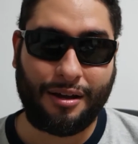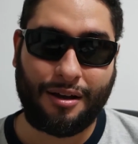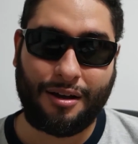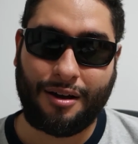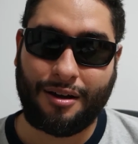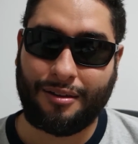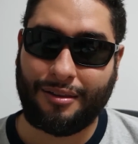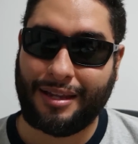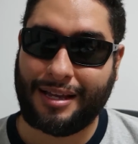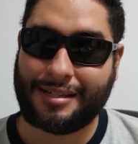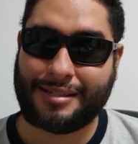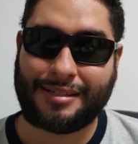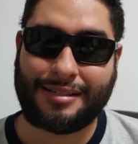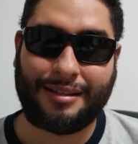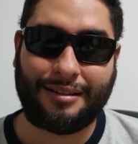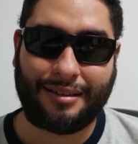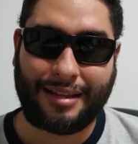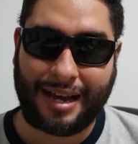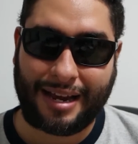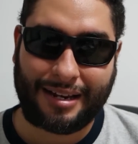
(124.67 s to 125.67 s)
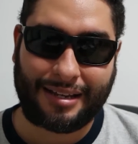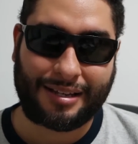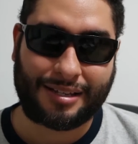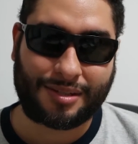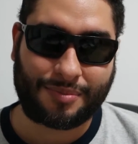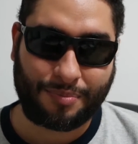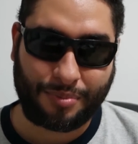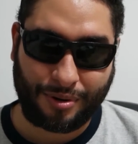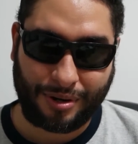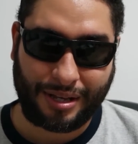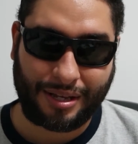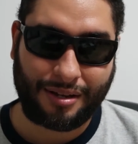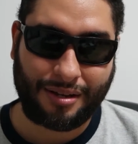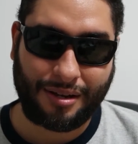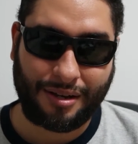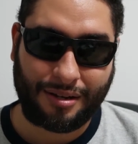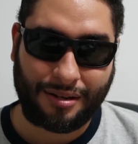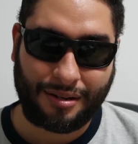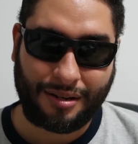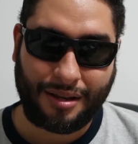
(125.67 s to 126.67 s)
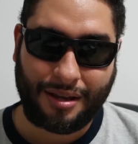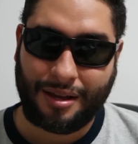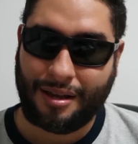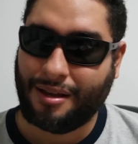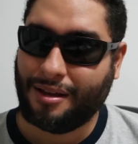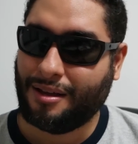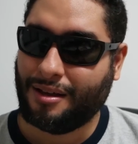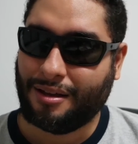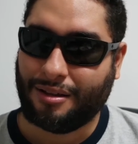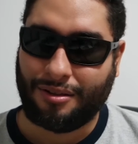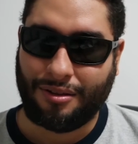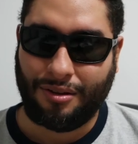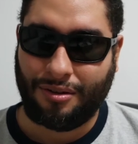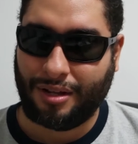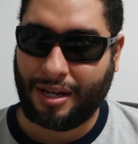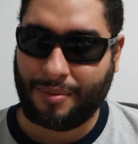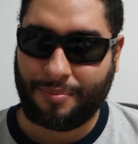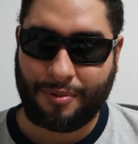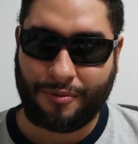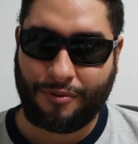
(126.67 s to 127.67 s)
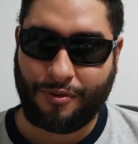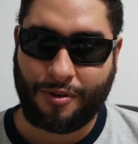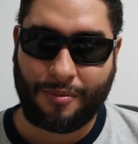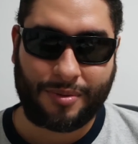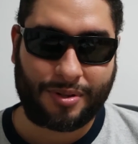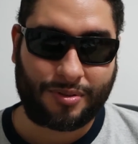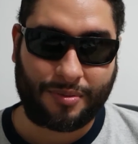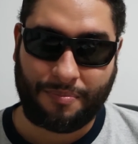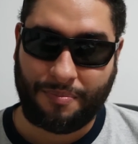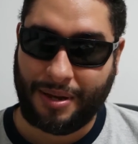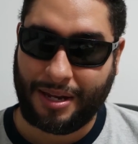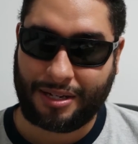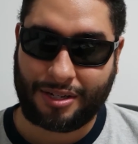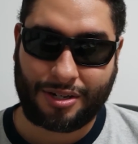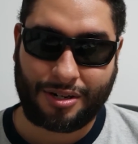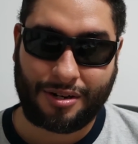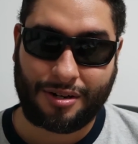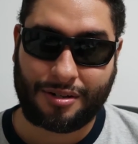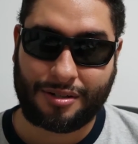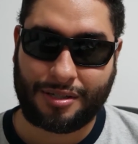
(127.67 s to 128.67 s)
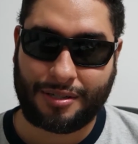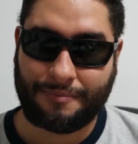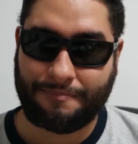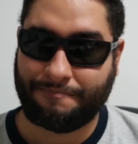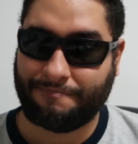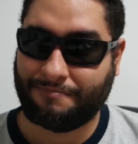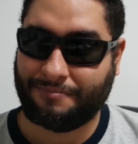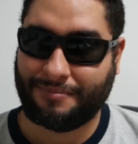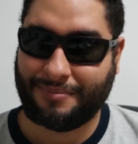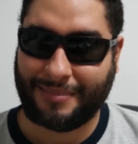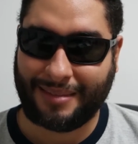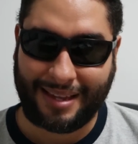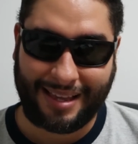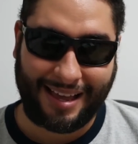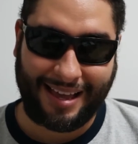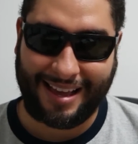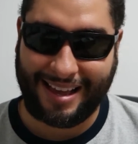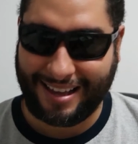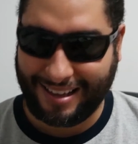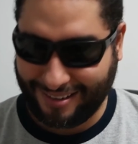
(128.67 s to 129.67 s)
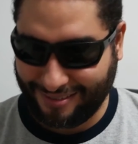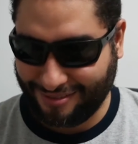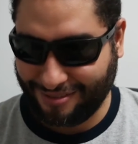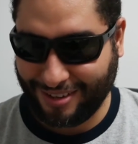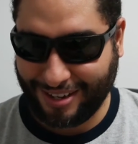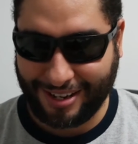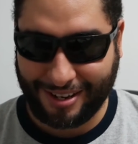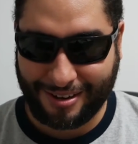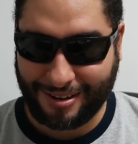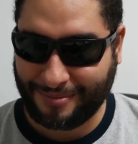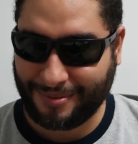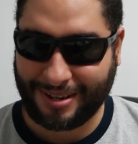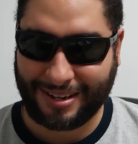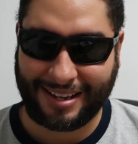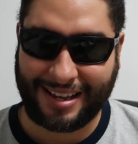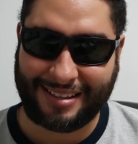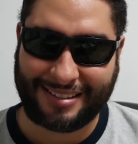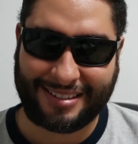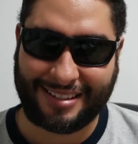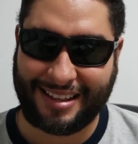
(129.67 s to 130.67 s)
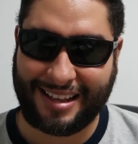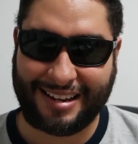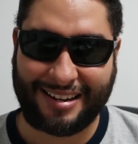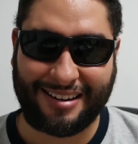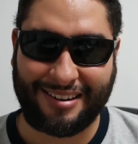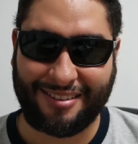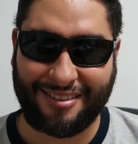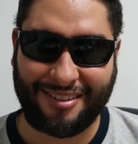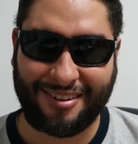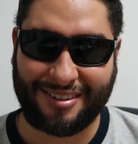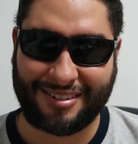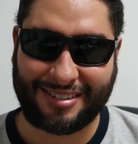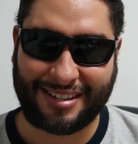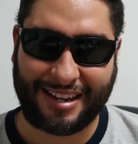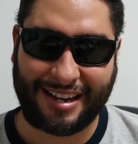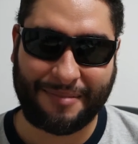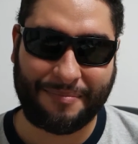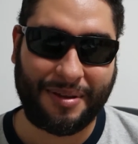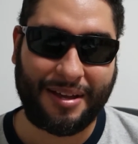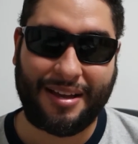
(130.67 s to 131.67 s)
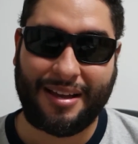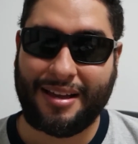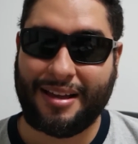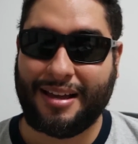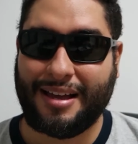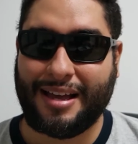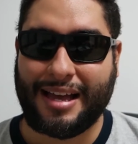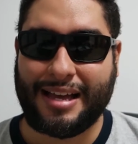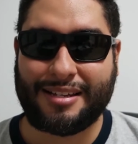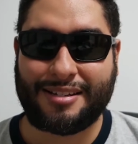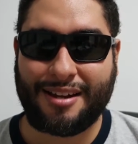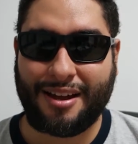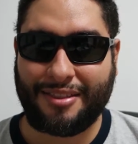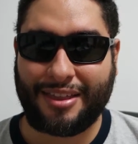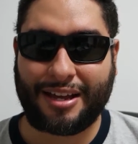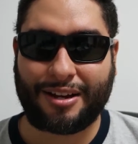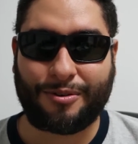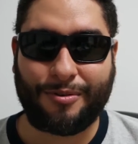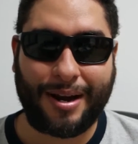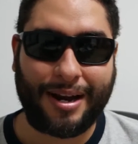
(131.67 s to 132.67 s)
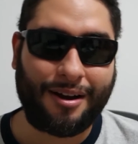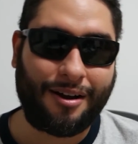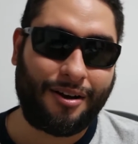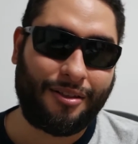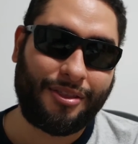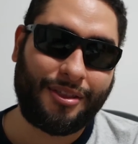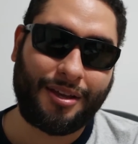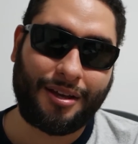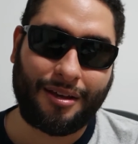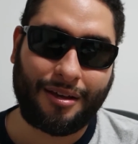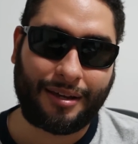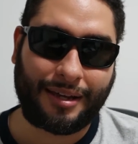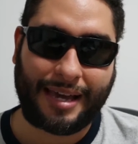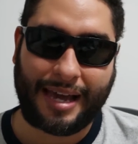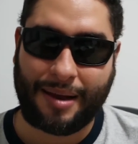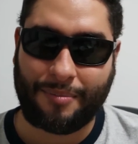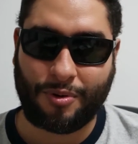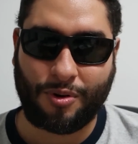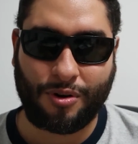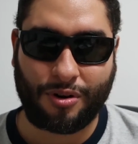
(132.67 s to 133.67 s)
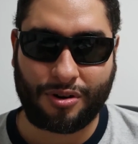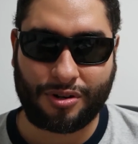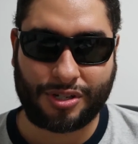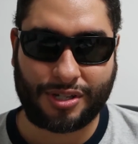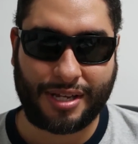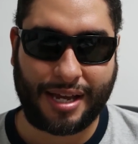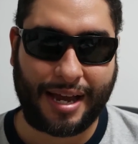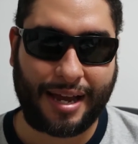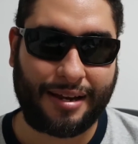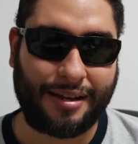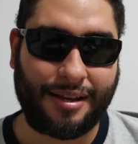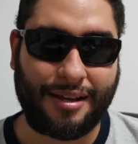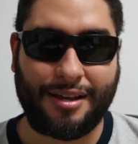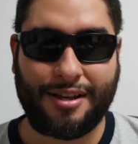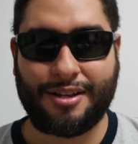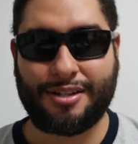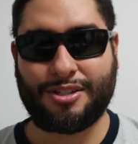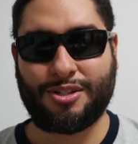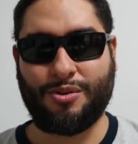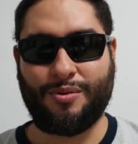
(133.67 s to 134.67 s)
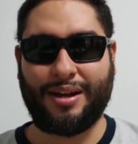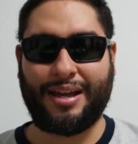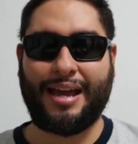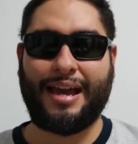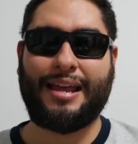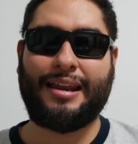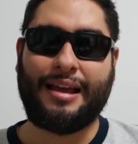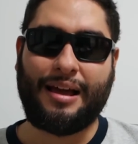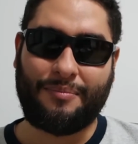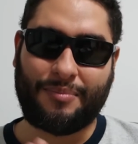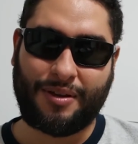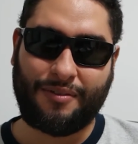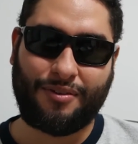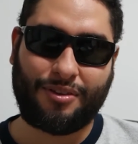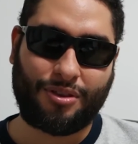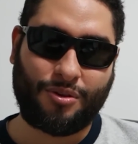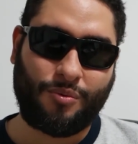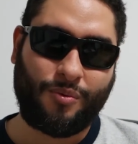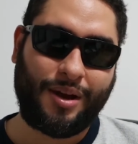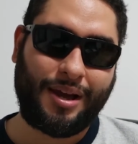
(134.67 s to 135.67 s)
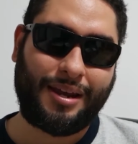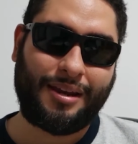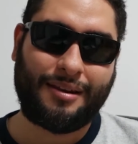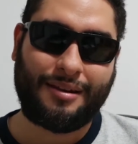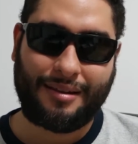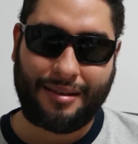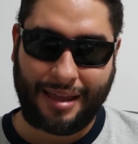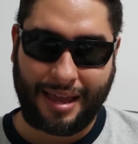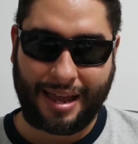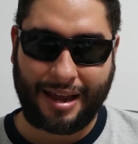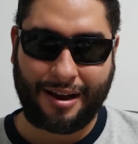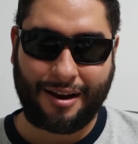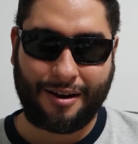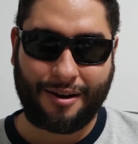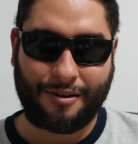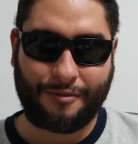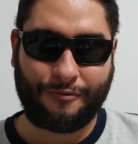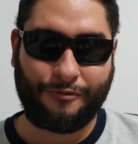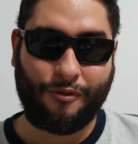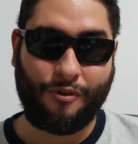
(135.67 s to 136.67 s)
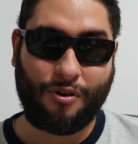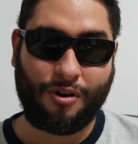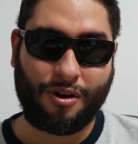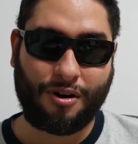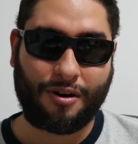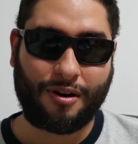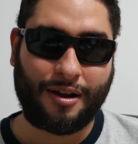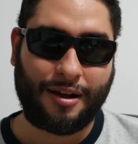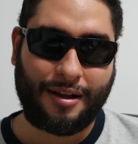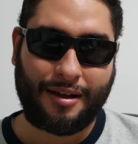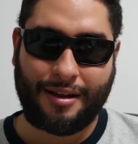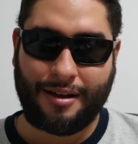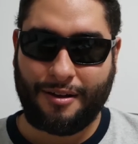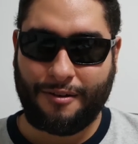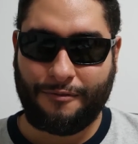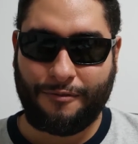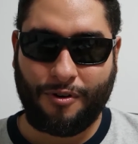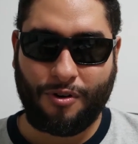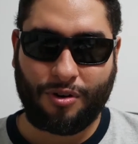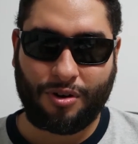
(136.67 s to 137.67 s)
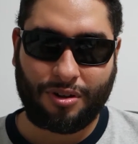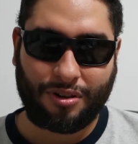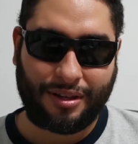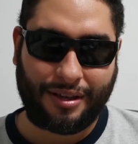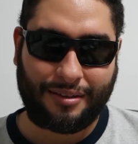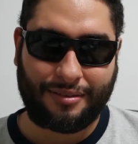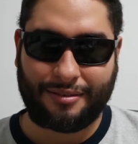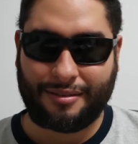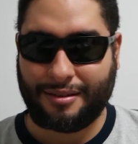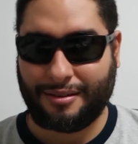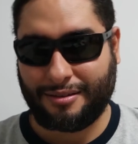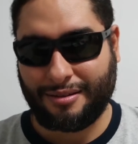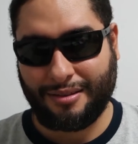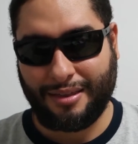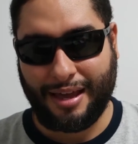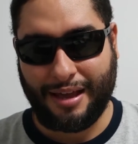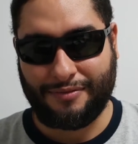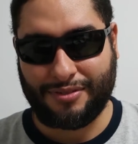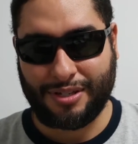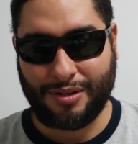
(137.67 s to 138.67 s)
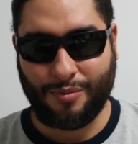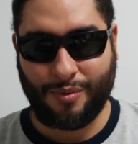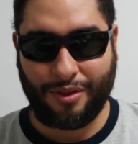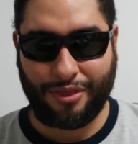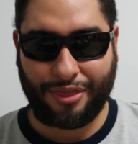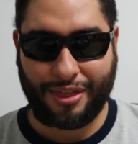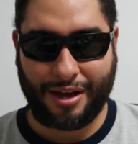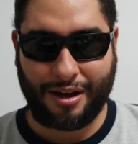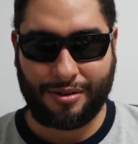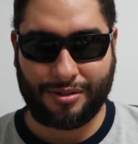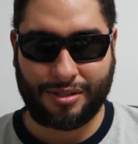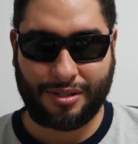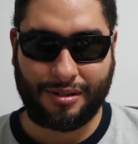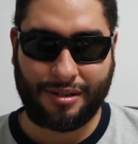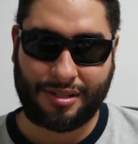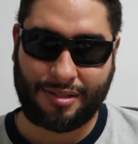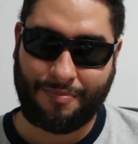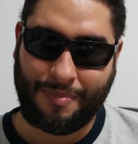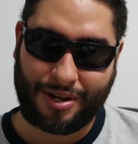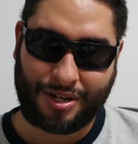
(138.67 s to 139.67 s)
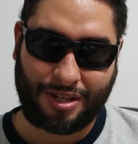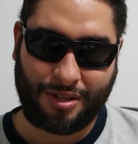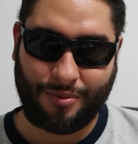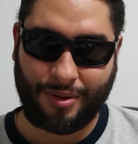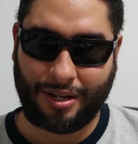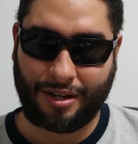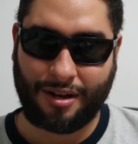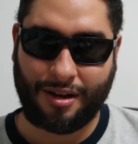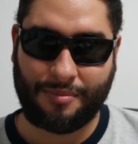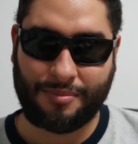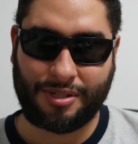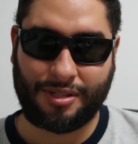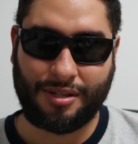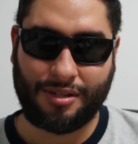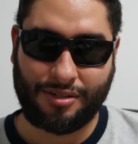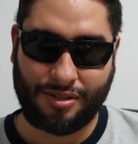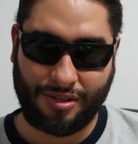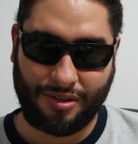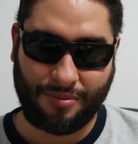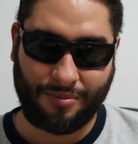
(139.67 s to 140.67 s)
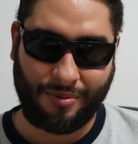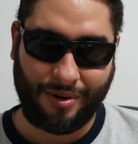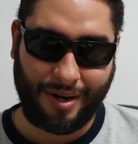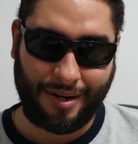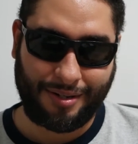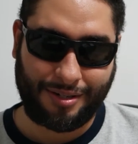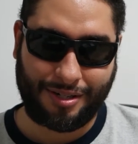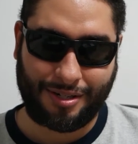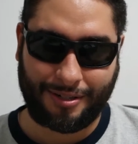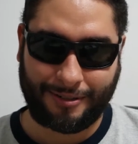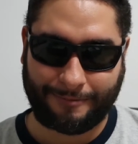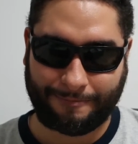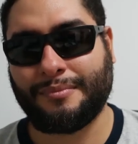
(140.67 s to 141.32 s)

unless the lighting is pretty good, low light performance with pictures and video, I'm gonna get to that at another time, is not that great on the camcorder side. So again, I'm giving the win here for focal length to the FZ1000, especially when it comes to zoom range.